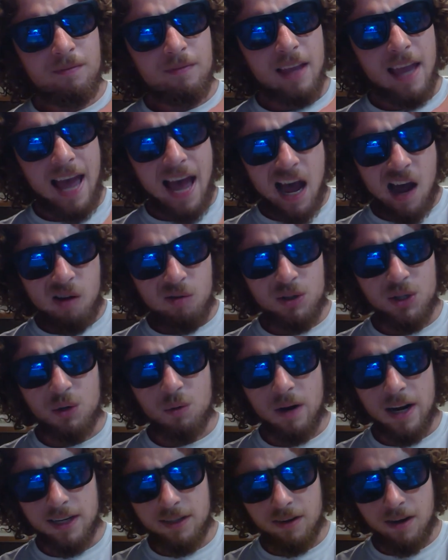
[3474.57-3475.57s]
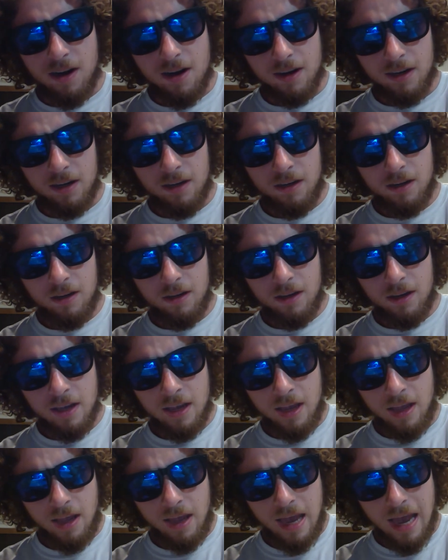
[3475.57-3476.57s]
How do I talk?
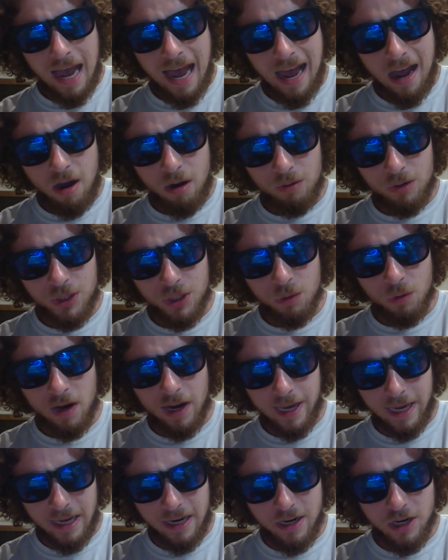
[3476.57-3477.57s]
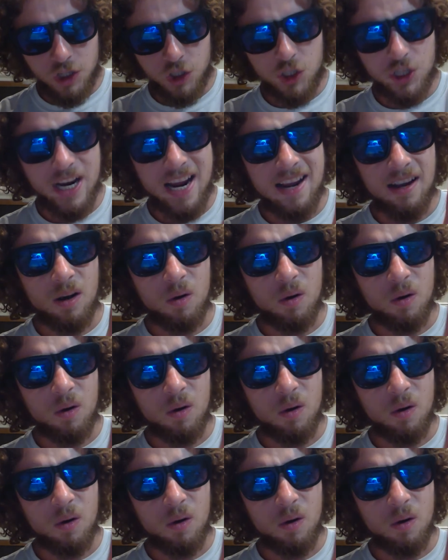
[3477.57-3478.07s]
How do I initiate